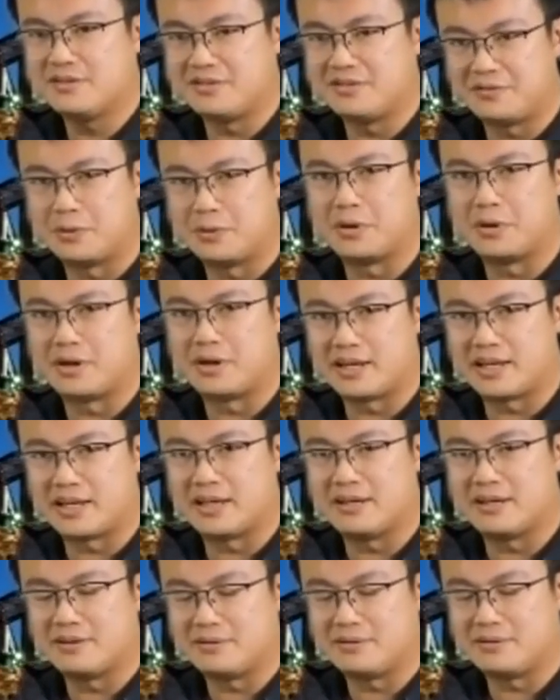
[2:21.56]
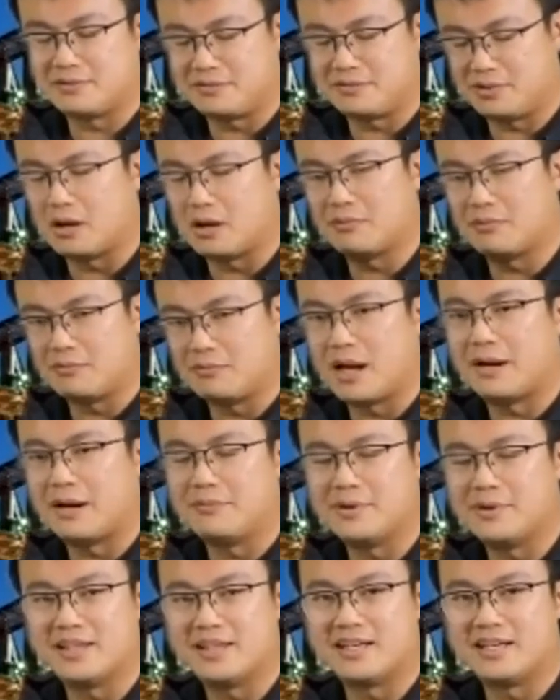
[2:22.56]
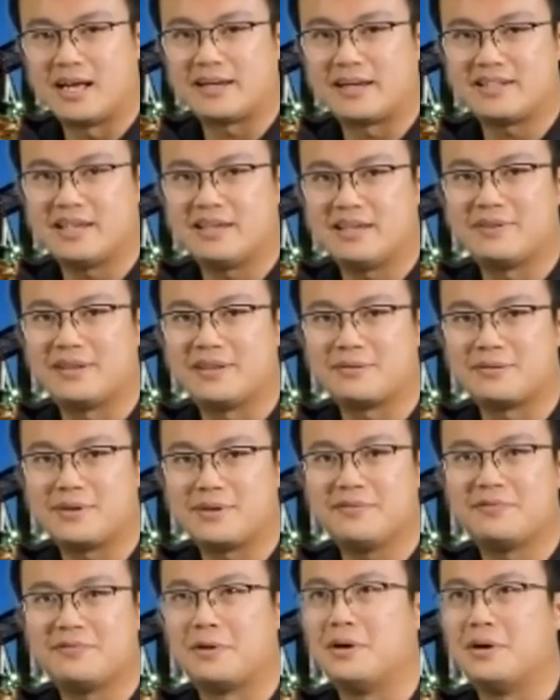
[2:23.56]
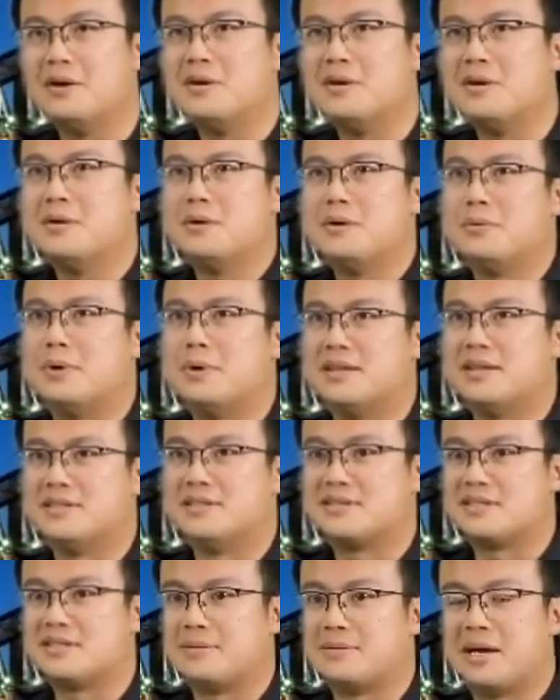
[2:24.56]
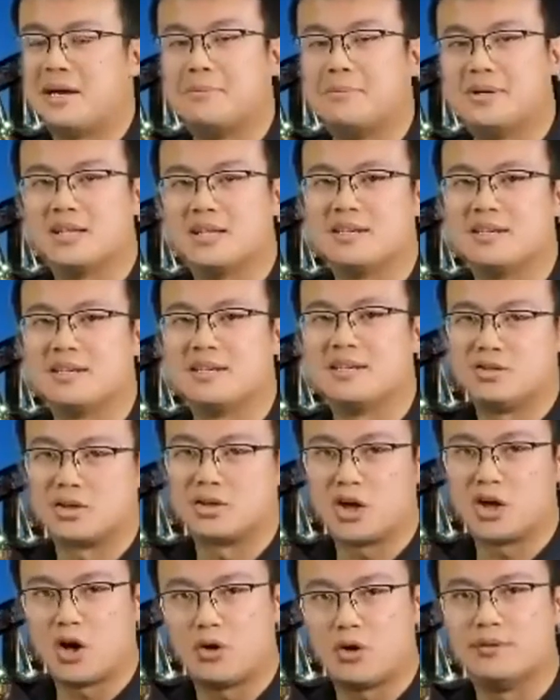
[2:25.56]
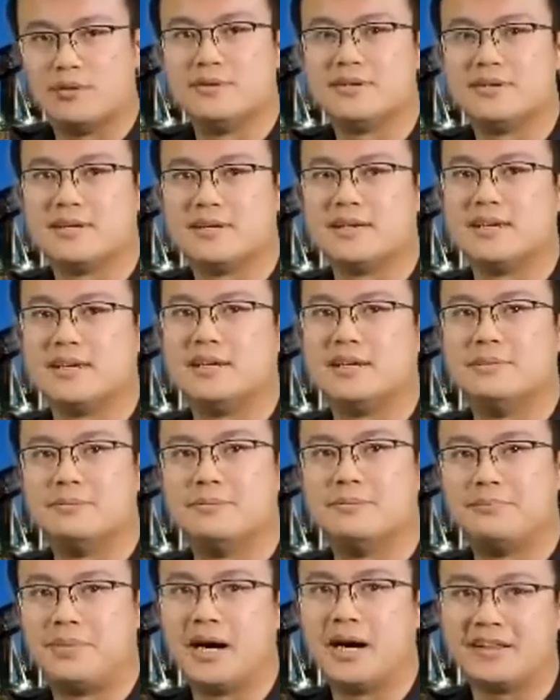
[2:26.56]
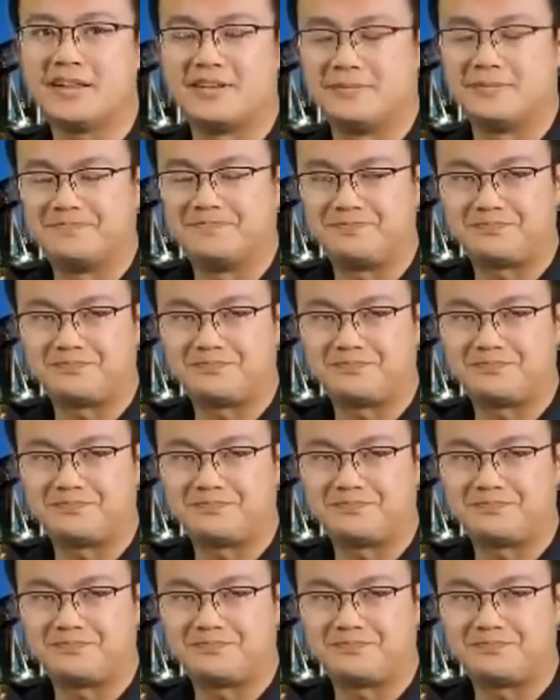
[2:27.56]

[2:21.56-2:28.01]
EV3 for was the ability to code in Python.